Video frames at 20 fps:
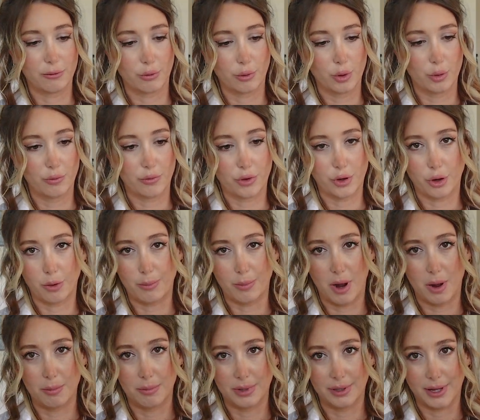room for your
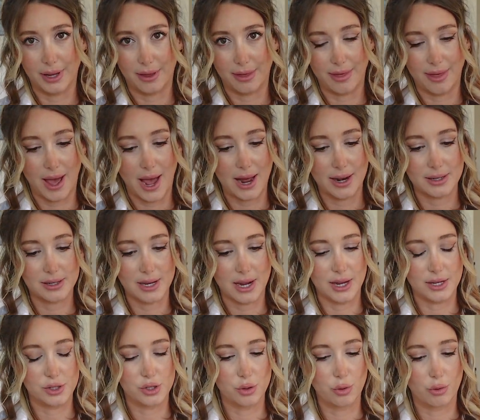bump like that
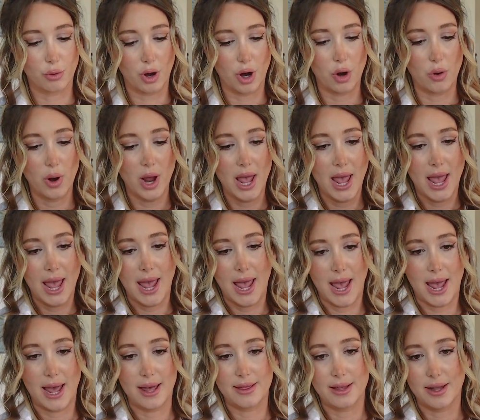as you grow.
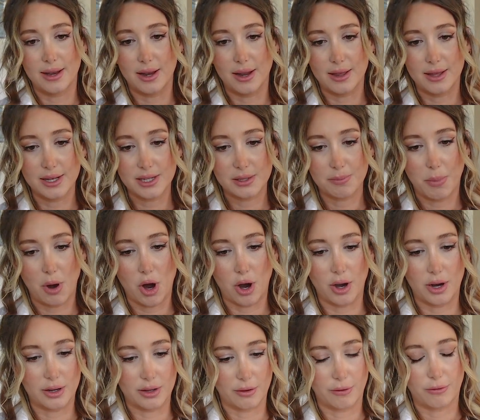And then this
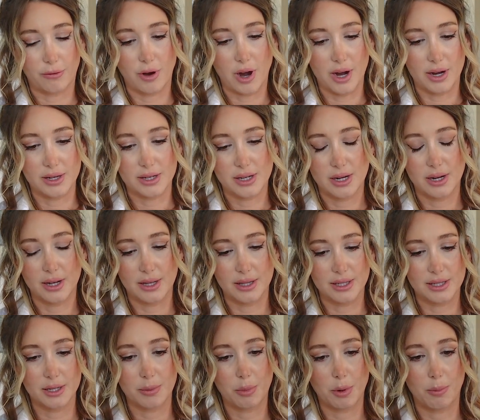part, the front and
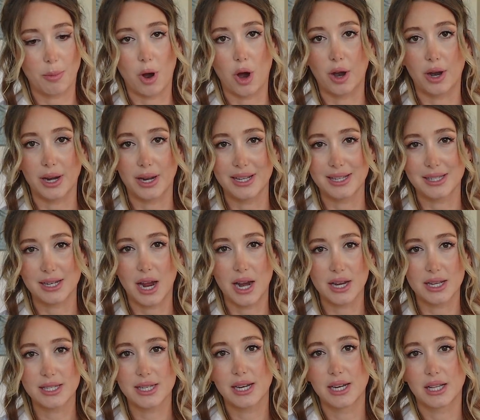the zipper part, is kind
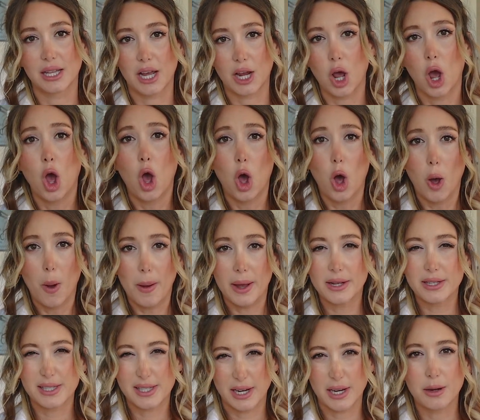of
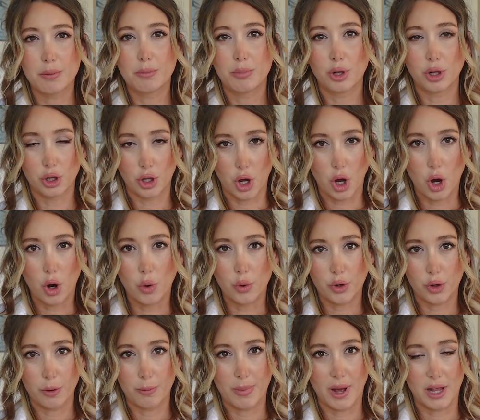sitting below
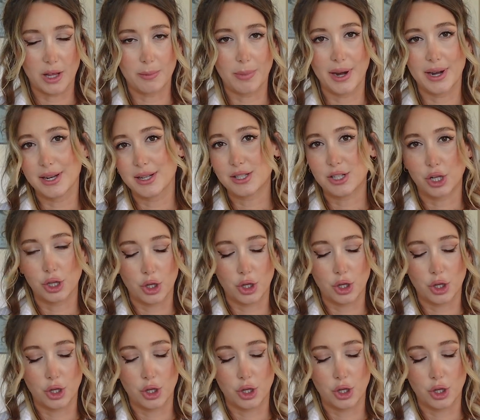your belly button. It's a